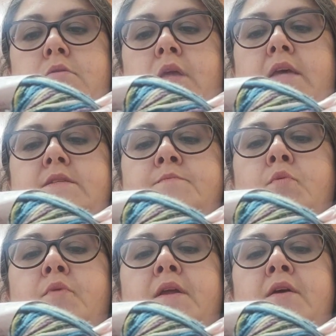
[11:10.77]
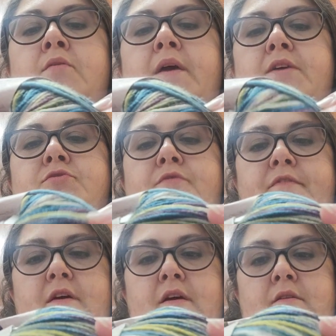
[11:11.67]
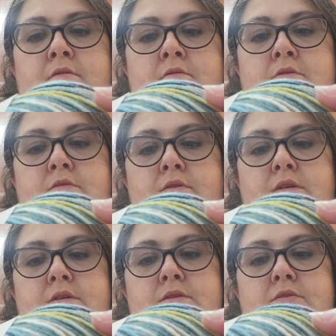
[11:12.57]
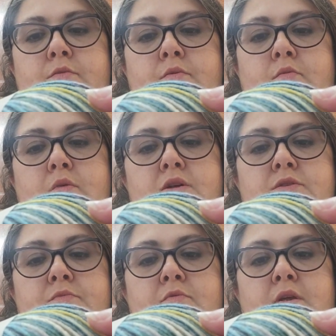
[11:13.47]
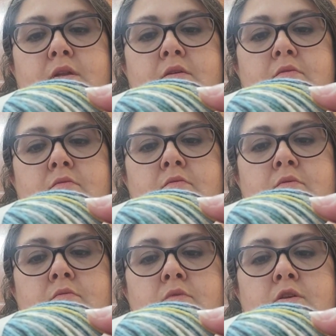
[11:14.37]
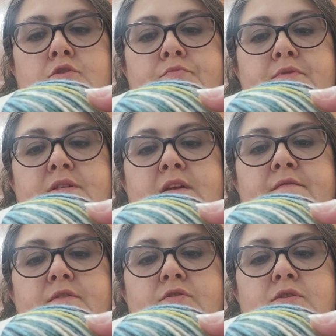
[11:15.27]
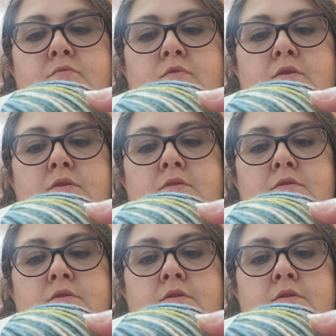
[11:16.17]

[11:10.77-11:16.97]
Yes, merino extra fine. So it is superwash merino. 100% virgin wool.